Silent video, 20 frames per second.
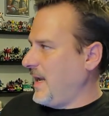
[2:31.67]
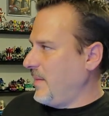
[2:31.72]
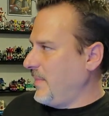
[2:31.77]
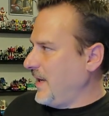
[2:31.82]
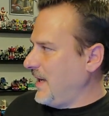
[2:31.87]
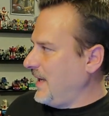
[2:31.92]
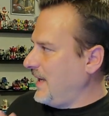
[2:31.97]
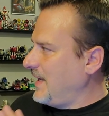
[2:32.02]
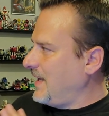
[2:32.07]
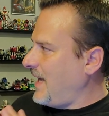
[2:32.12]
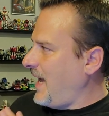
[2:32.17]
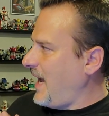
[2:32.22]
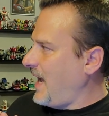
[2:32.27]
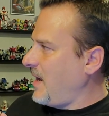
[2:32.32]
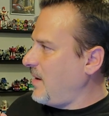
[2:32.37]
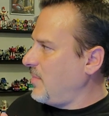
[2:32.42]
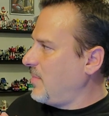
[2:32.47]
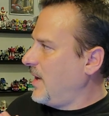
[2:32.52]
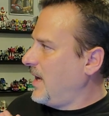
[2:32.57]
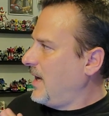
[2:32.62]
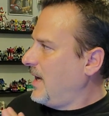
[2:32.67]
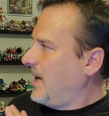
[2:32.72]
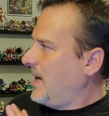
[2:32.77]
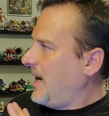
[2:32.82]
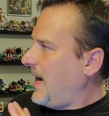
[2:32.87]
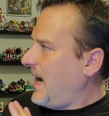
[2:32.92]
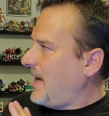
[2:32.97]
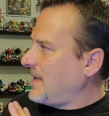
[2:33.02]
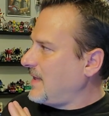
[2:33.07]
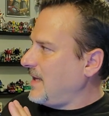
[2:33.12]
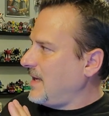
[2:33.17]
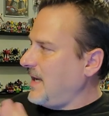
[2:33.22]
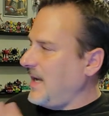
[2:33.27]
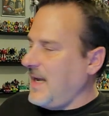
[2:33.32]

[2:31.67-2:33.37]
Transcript: I mean, he came at the